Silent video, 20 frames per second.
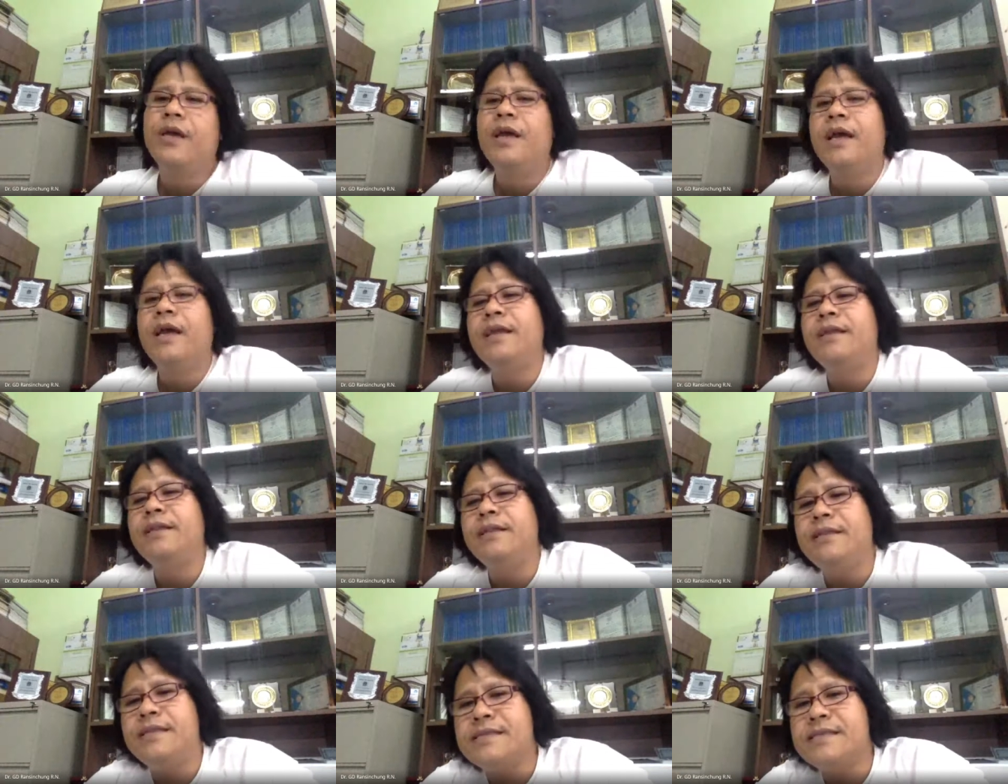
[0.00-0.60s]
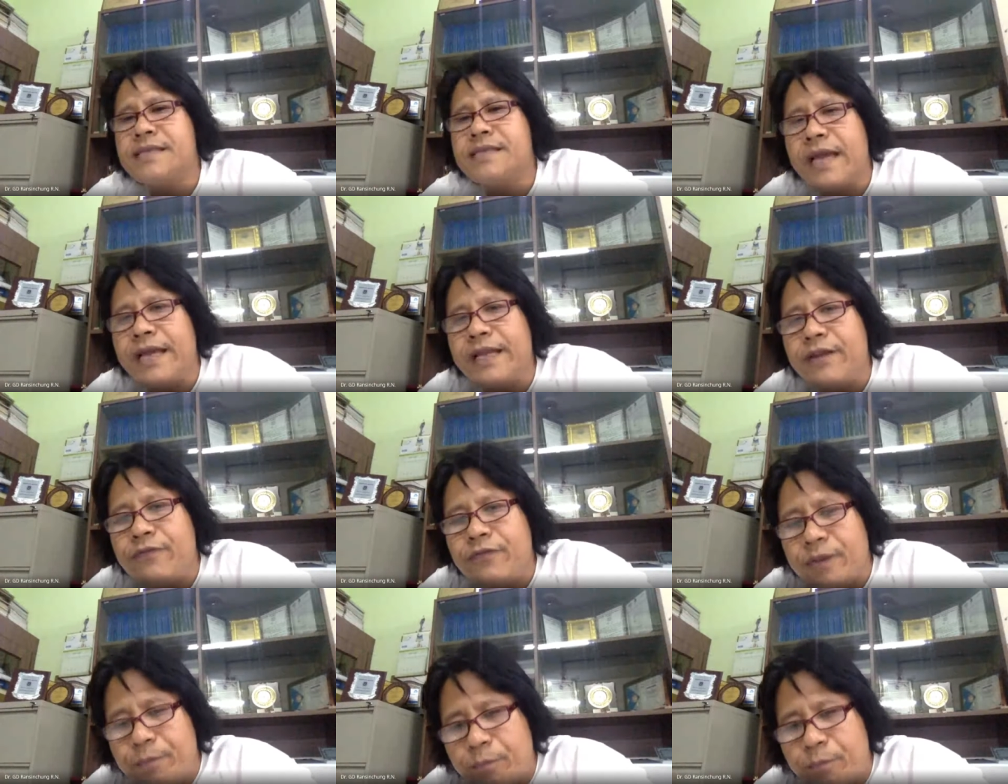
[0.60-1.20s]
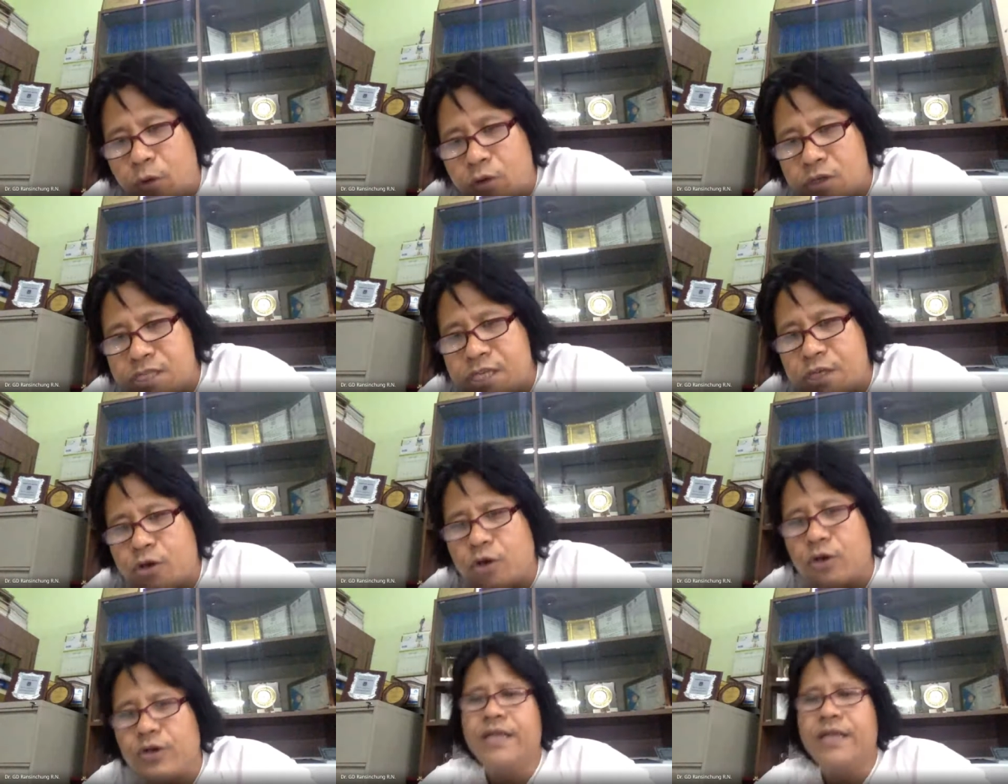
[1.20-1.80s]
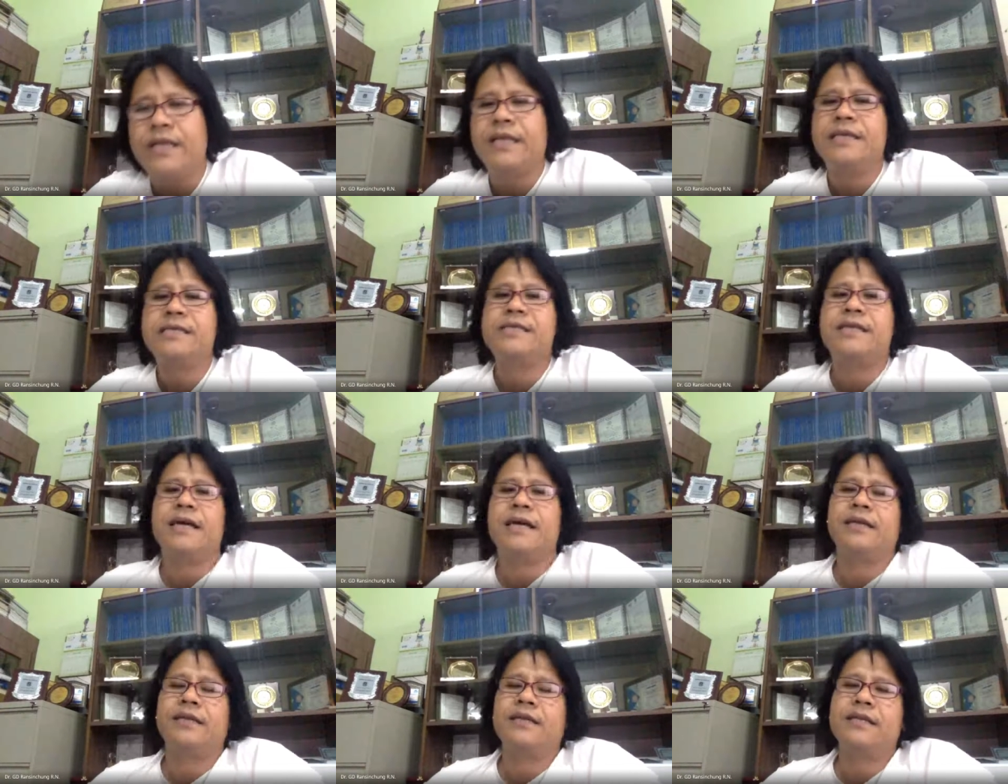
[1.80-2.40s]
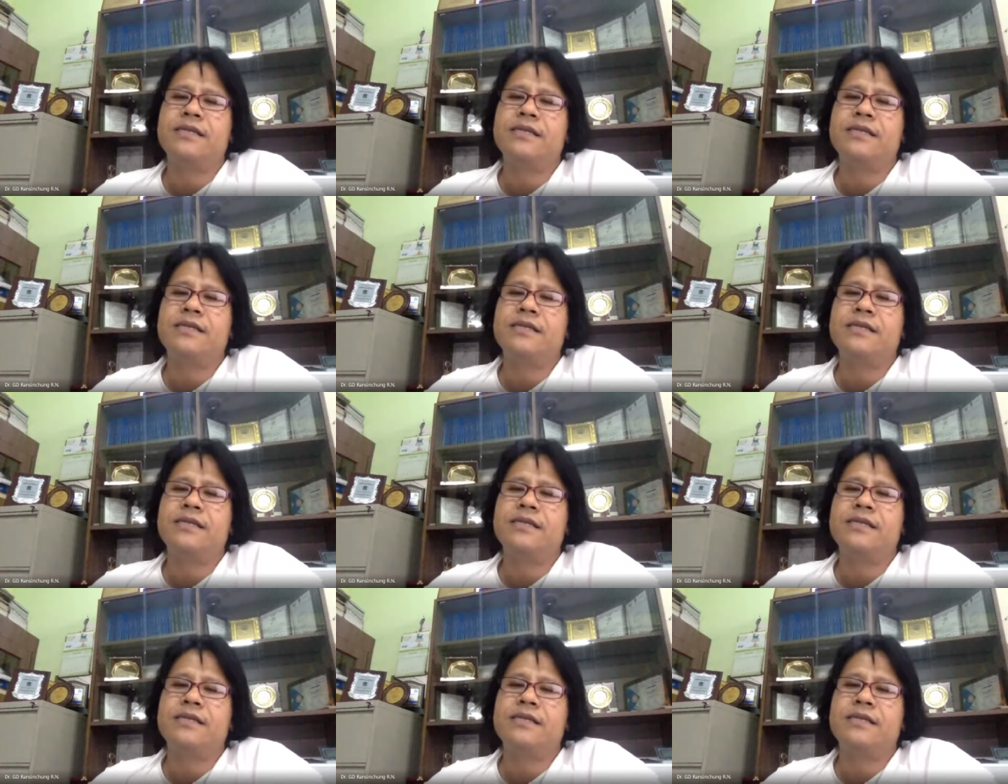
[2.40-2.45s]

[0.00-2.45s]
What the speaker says: and this kind of epoxy coating is done.